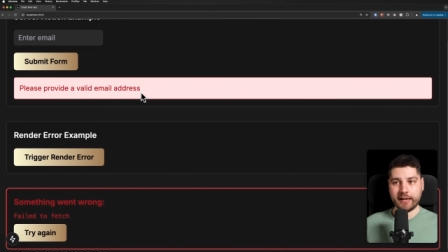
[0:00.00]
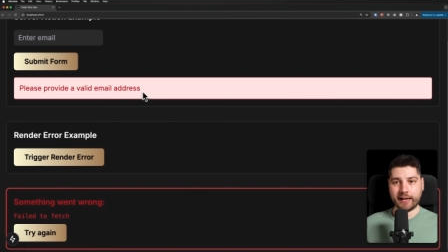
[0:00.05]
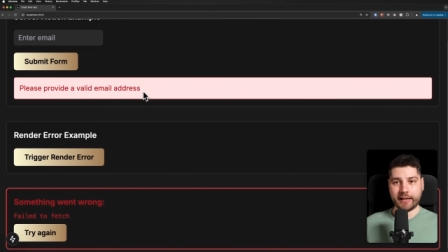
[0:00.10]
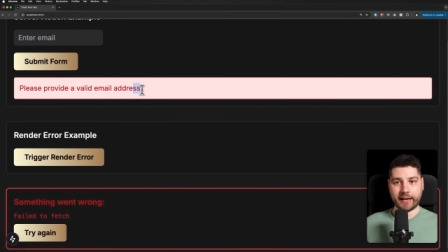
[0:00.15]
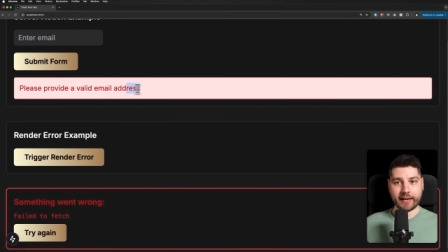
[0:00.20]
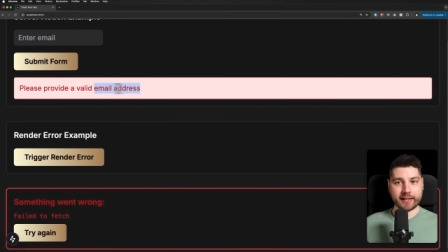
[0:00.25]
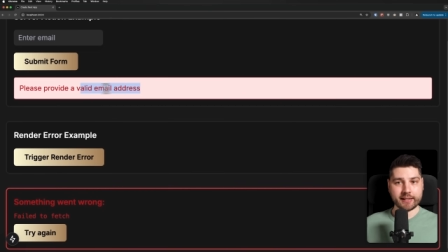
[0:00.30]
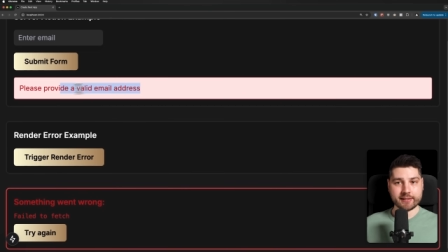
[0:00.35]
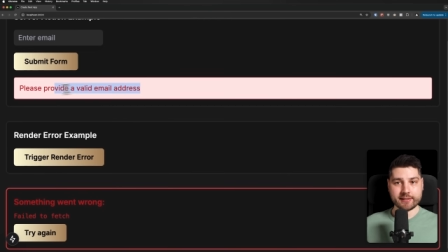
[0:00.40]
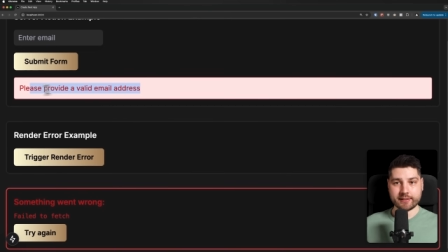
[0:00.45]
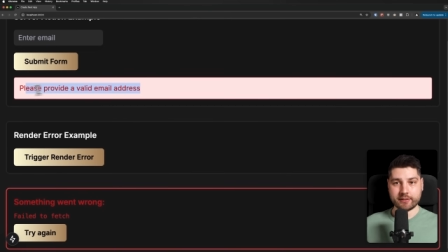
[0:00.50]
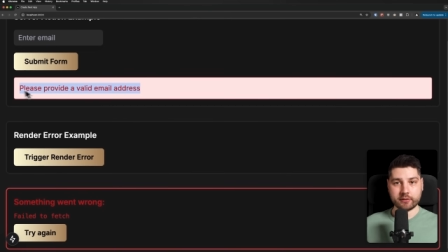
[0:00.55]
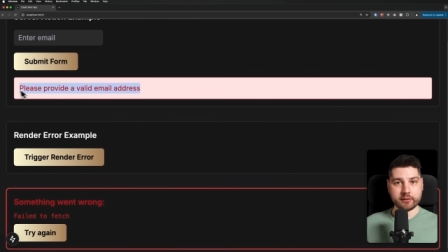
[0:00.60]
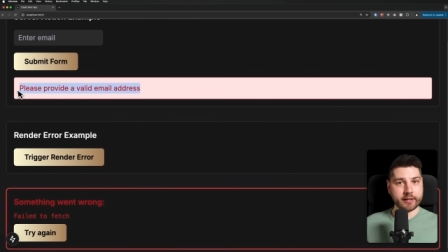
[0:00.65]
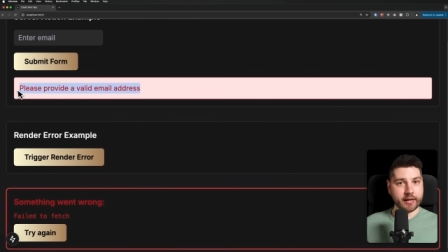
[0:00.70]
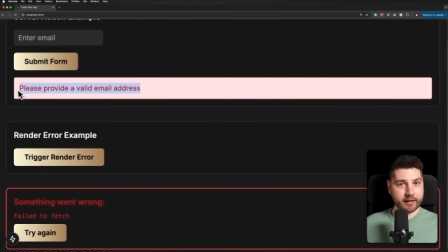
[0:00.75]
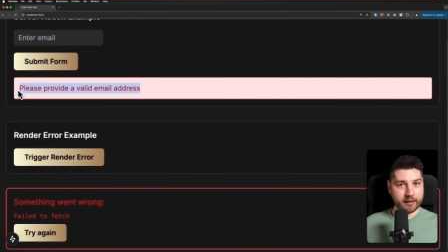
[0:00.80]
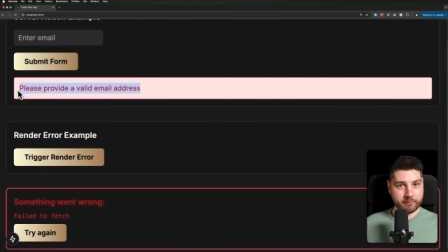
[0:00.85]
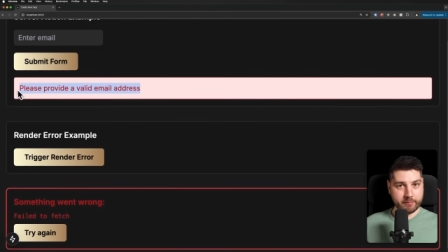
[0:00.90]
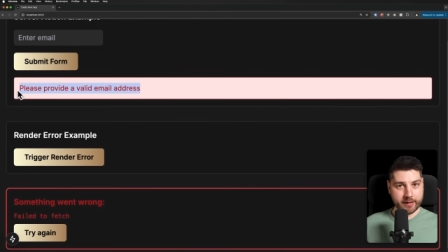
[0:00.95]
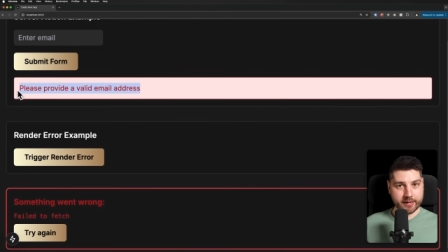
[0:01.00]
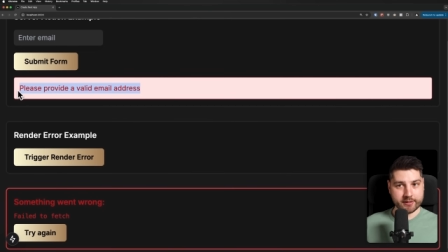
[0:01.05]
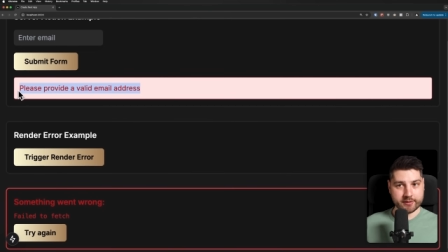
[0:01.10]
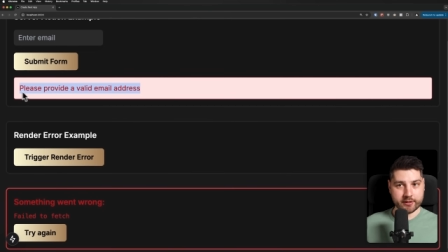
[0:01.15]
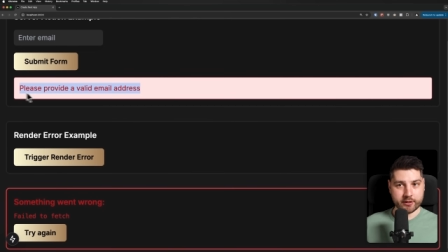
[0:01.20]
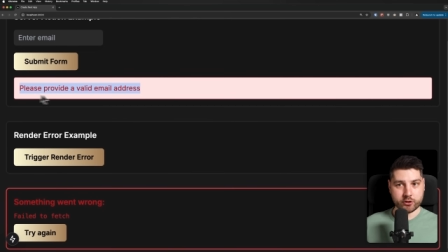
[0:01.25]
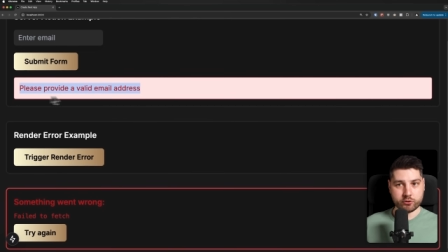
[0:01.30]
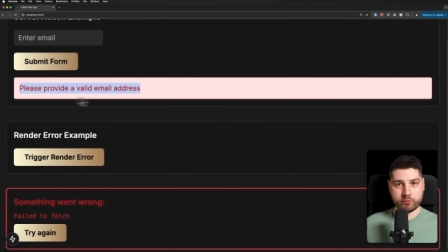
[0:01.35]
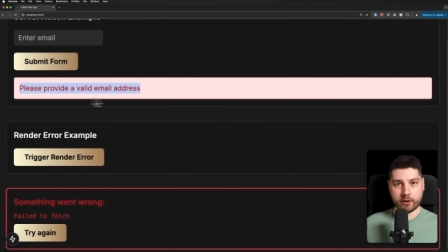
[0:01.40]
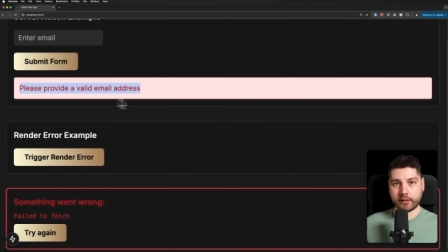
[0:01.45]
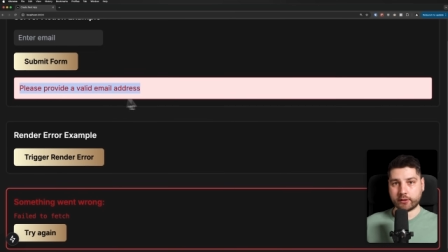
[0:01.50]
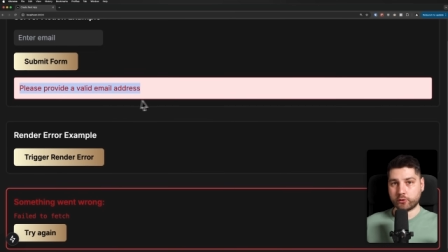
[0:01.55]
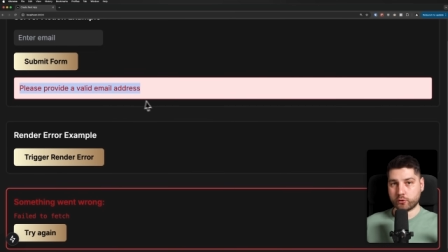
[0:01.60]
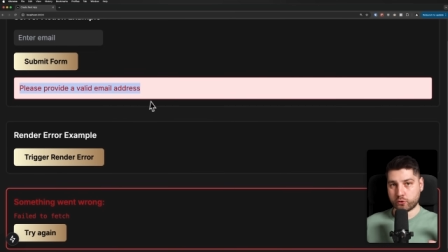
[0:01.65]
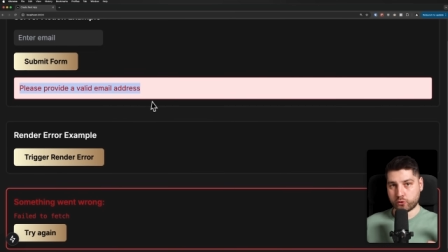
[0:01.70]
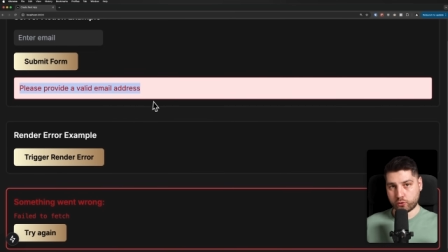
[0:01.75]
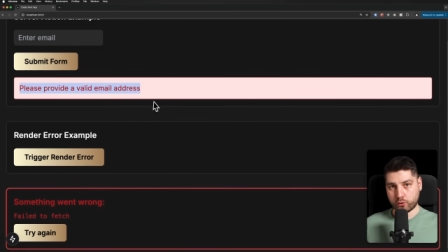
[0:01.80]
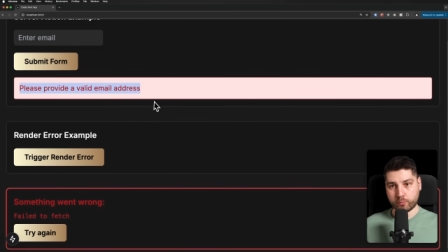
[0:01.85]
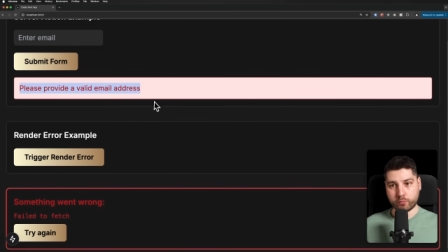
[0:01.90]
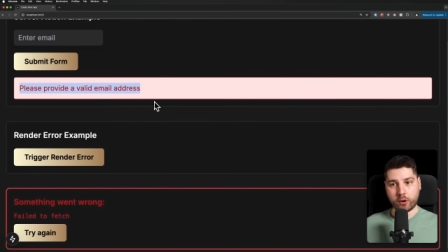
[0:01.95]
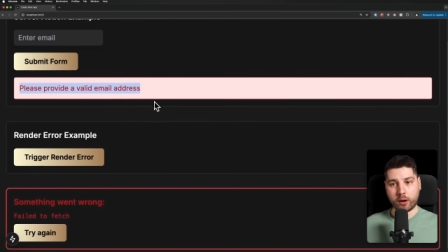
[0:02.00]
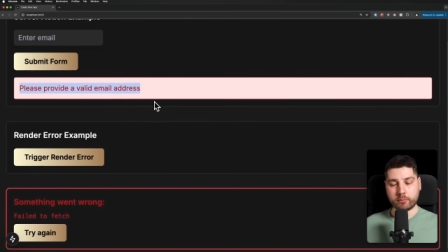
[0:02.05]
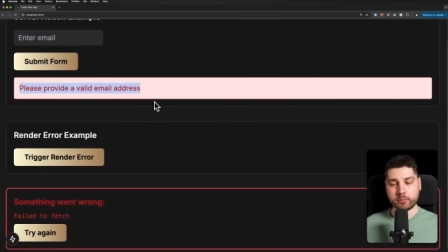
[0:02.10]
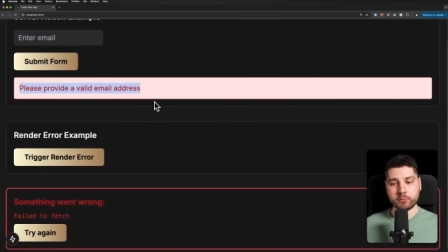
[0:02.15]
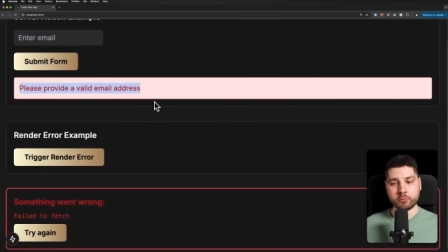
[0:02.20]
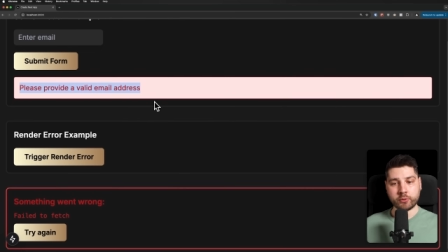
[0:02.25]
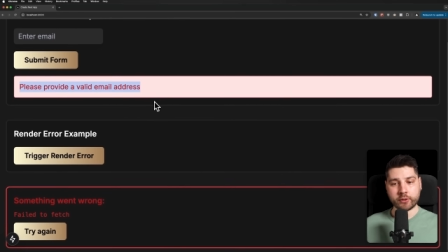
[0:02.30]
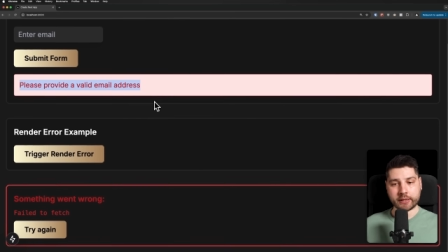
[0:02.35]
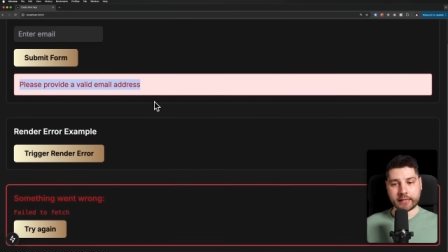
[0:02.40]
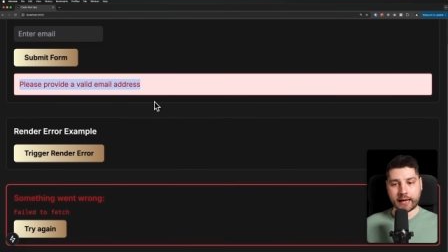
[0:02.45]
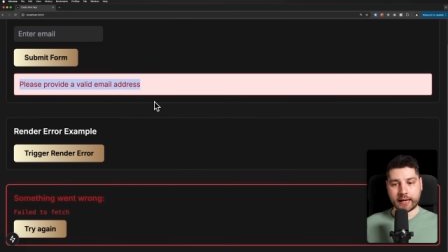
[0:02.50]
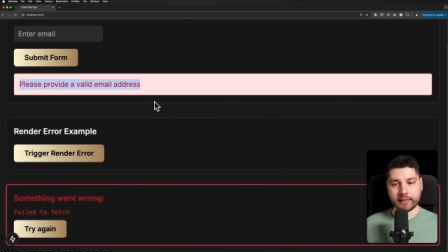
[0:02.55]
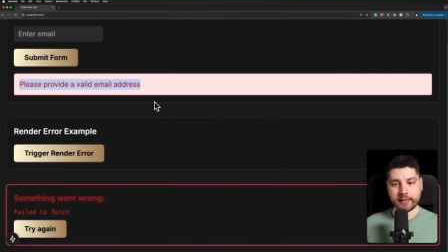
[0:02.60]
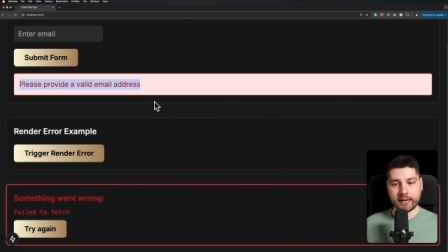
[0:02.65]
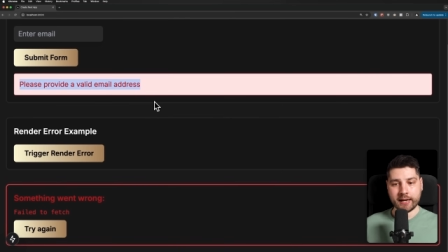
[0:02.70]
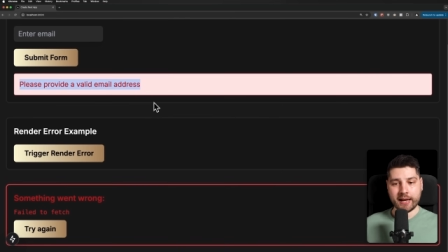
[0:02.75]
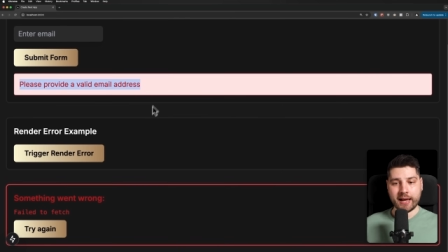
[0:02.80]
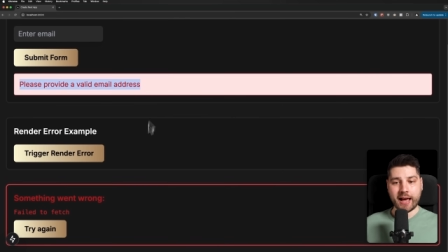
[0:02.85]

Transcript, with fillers: and I can still get a message, right? There's no problem with that.